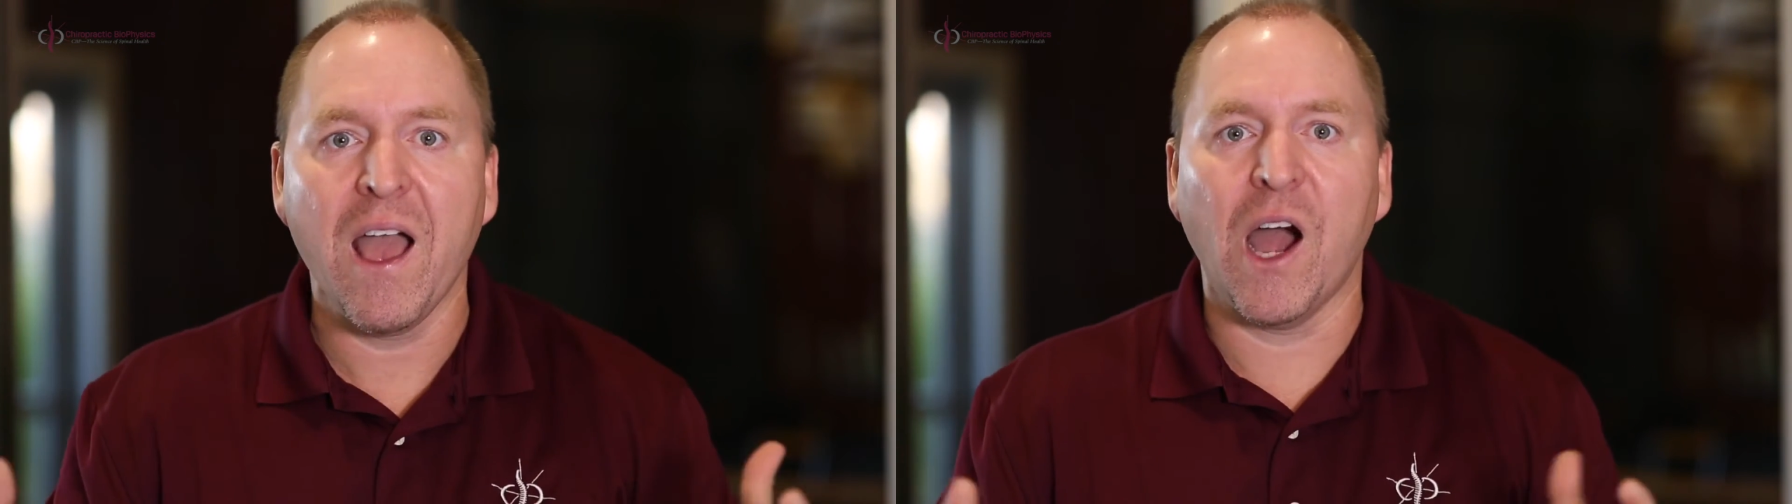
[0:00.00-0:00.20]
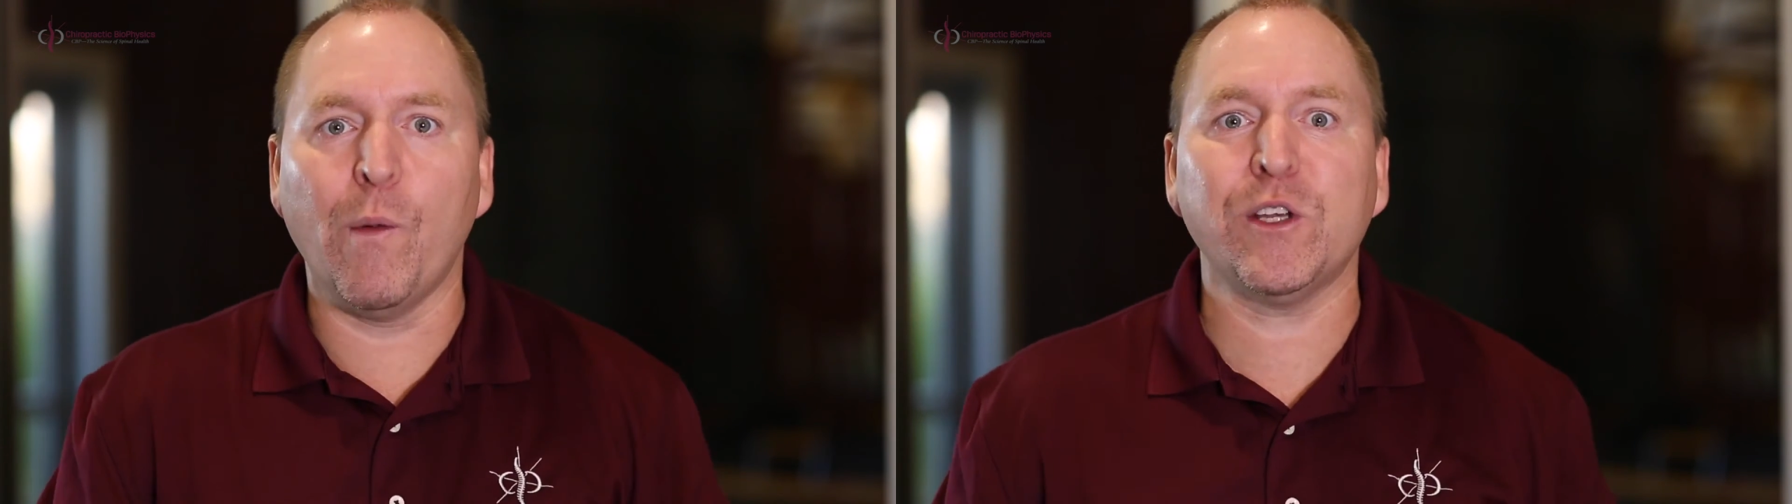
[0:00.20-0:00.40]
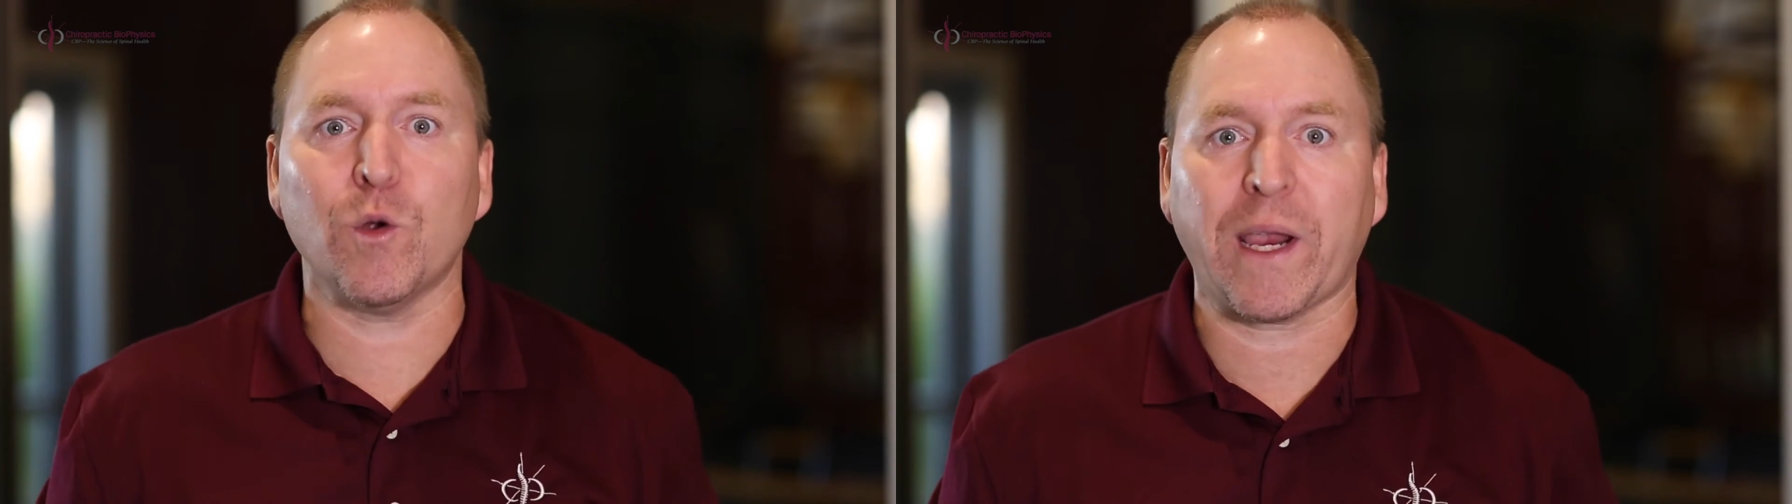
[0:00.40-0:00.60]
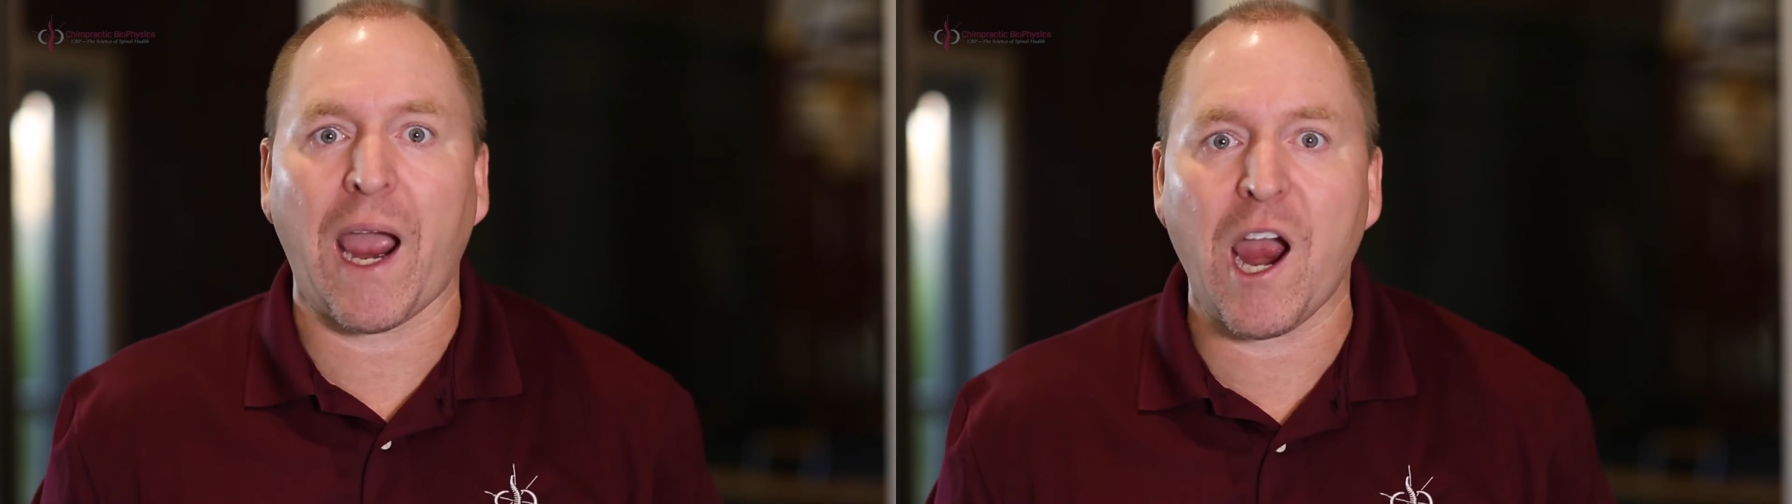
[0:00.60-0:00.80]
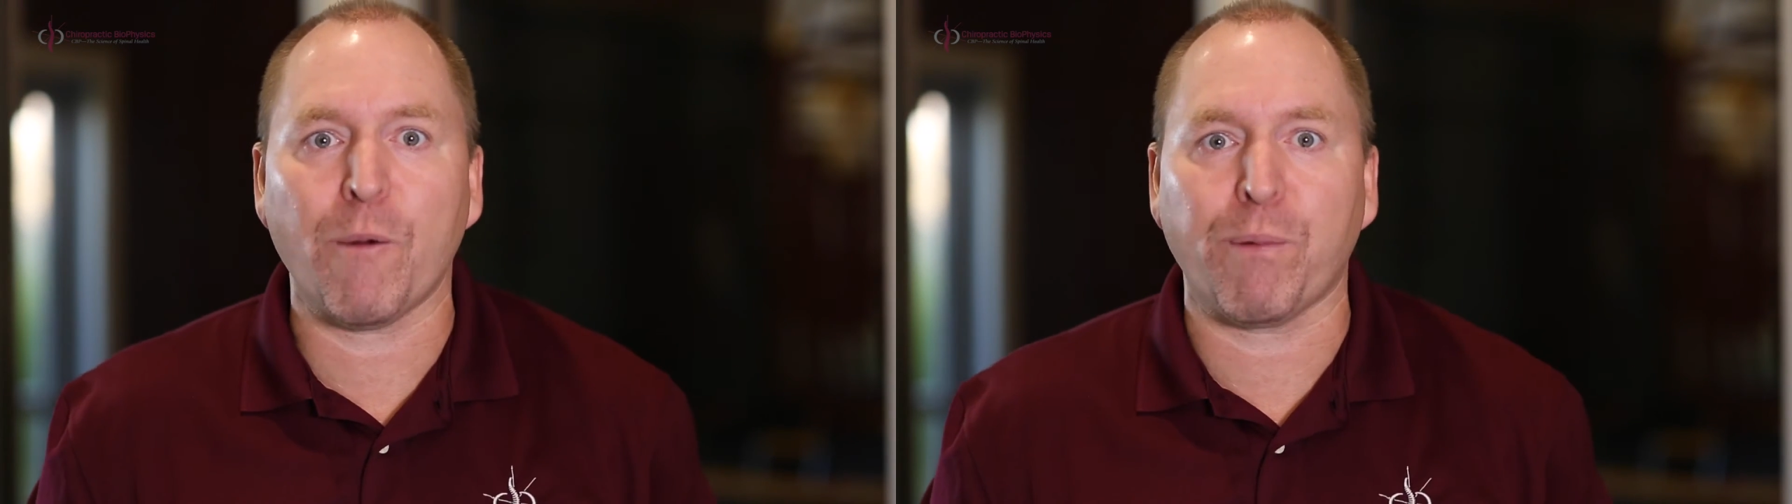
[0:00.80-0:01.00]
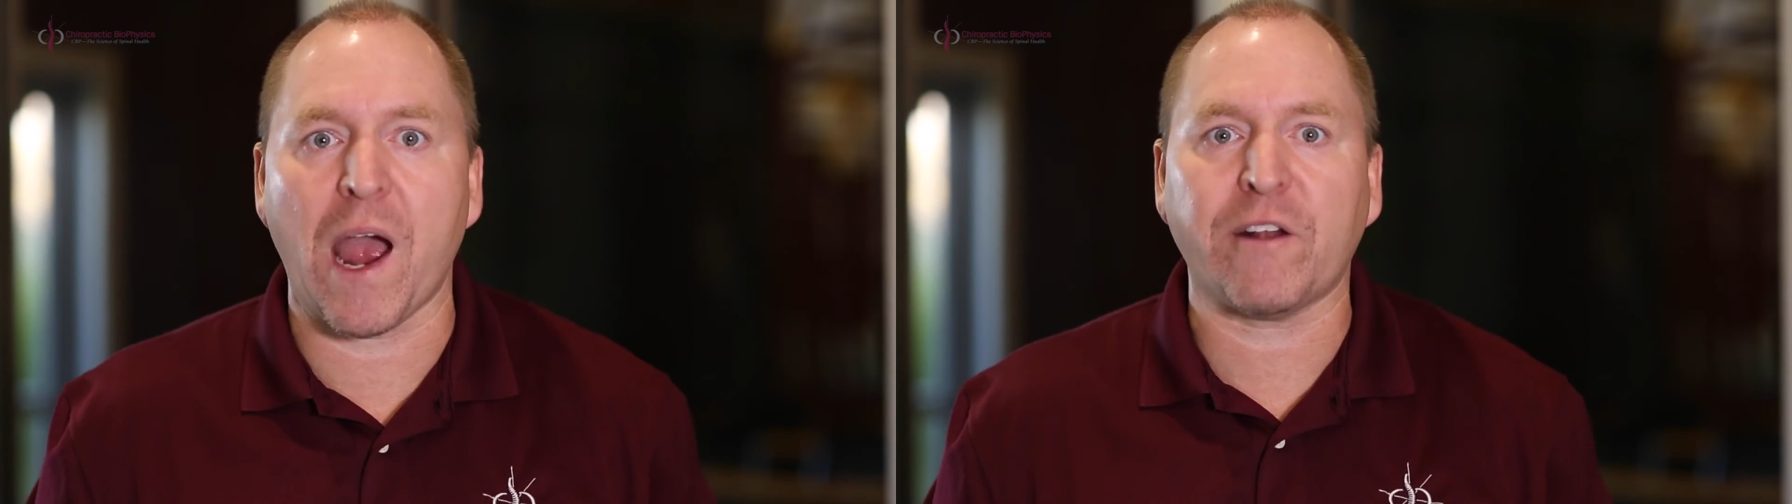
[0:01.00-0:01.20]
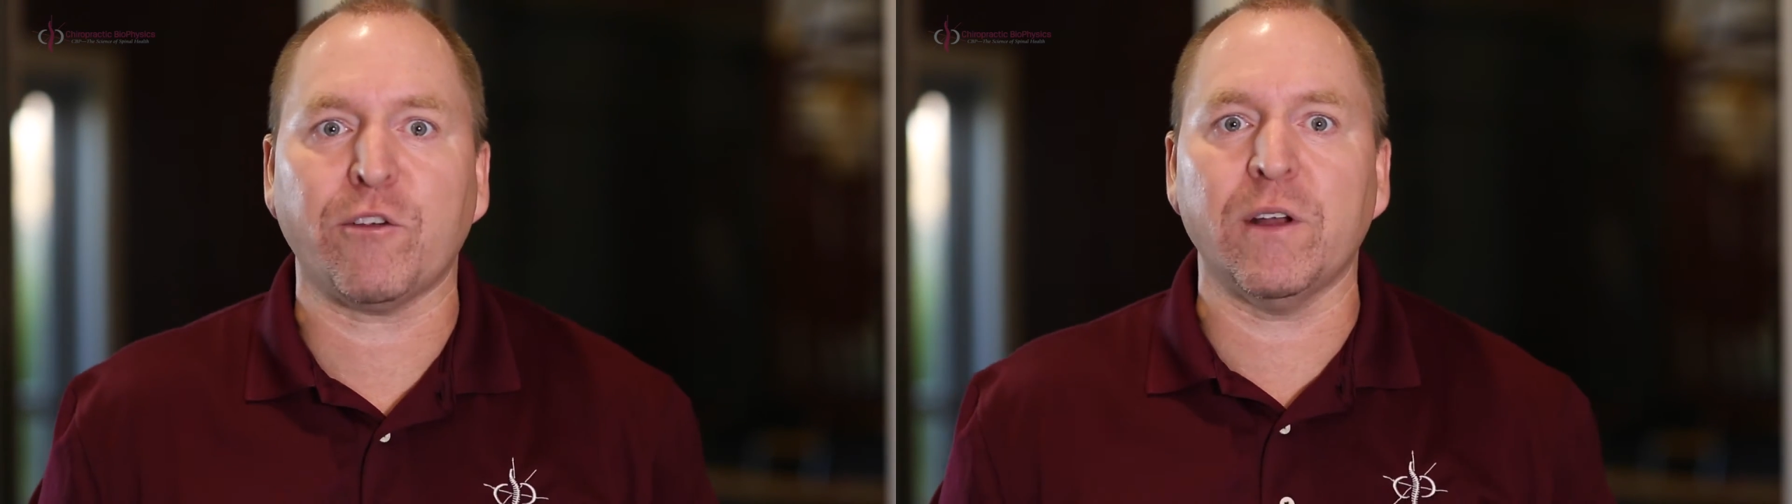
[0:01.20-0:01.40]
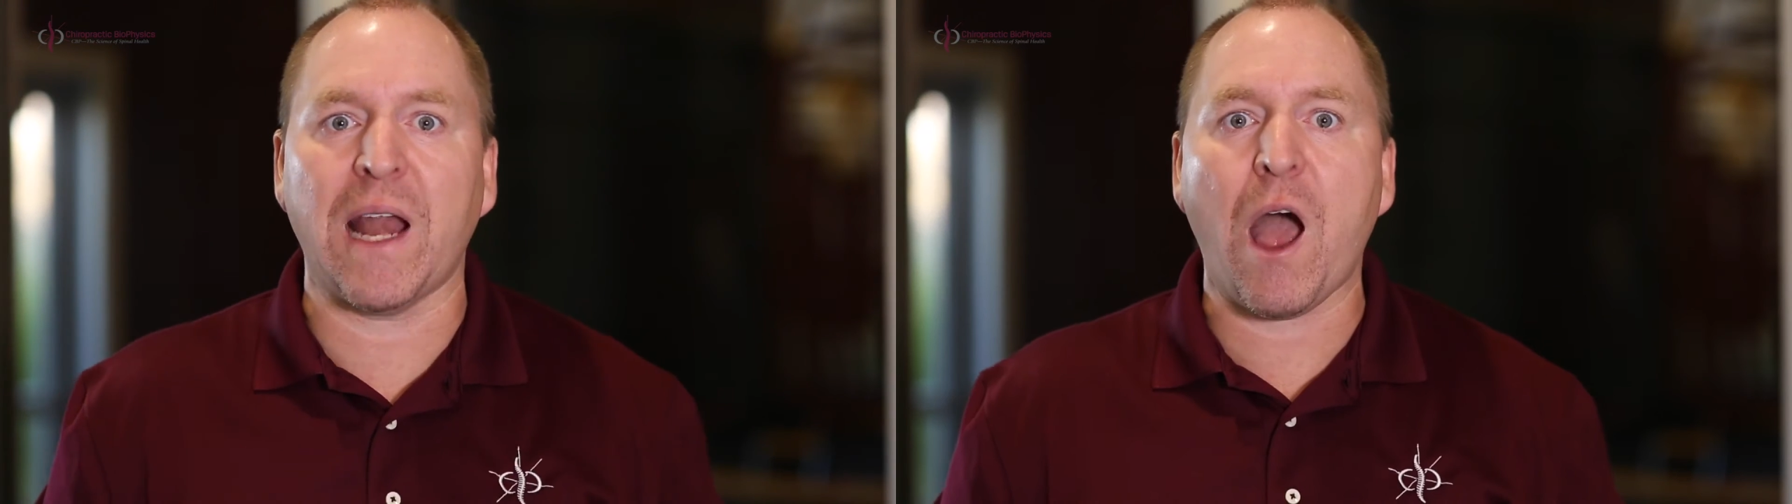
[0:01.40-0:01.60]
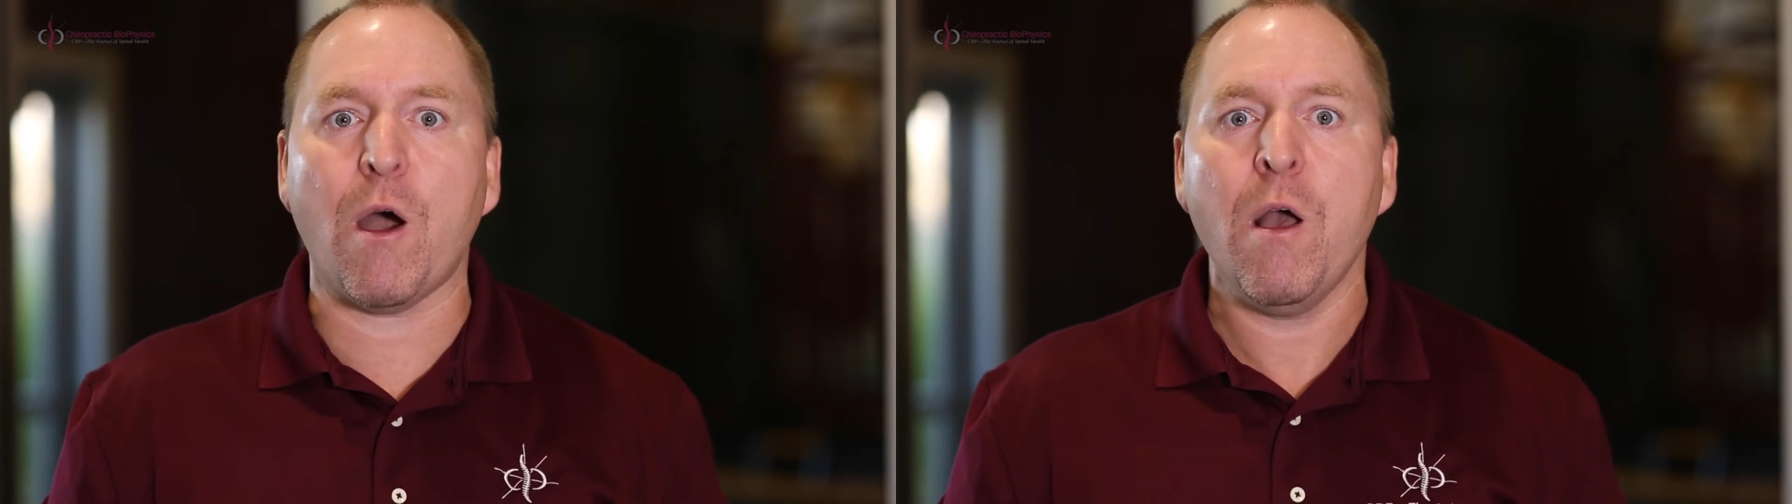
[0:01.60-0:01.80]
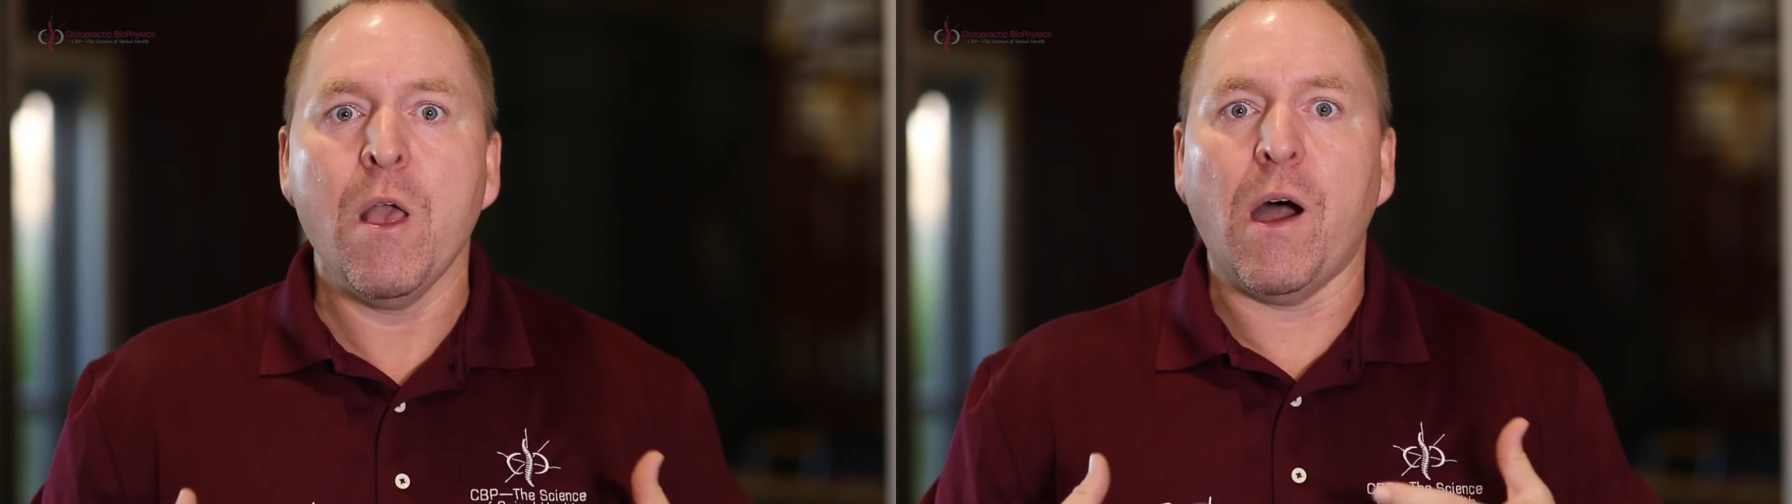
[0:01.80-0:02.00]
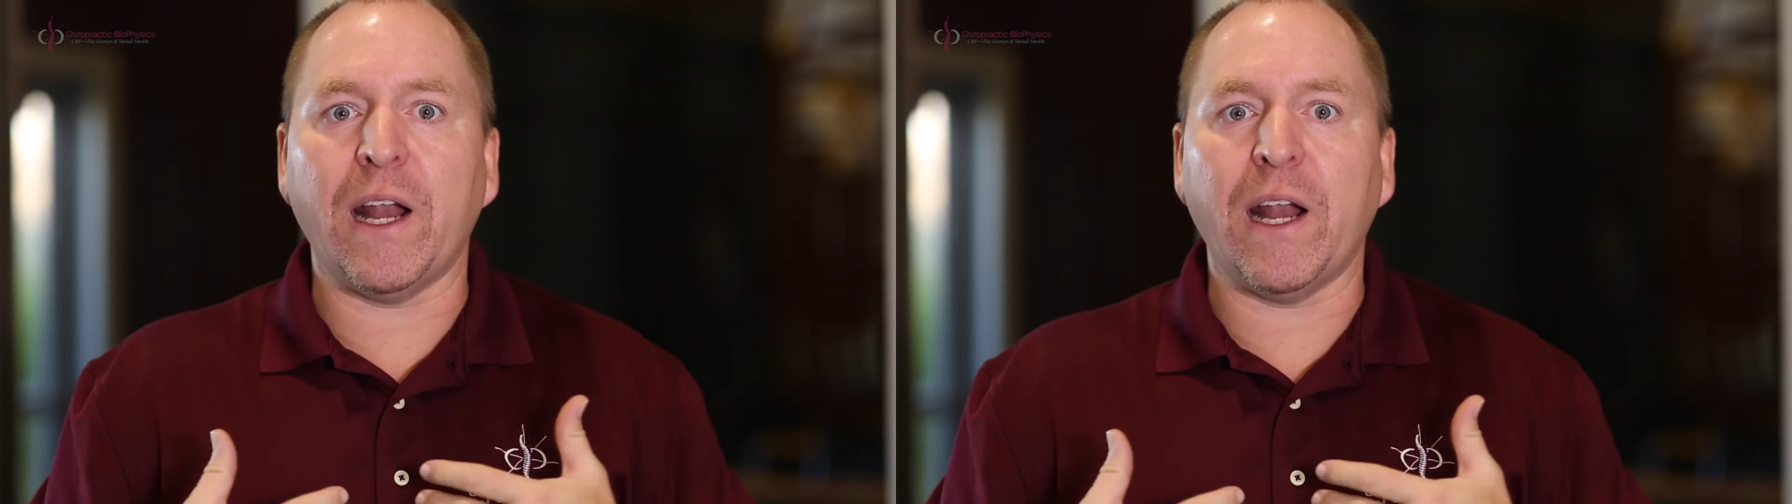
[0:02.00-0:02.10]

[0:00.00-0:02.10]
I went to a chiropractor and now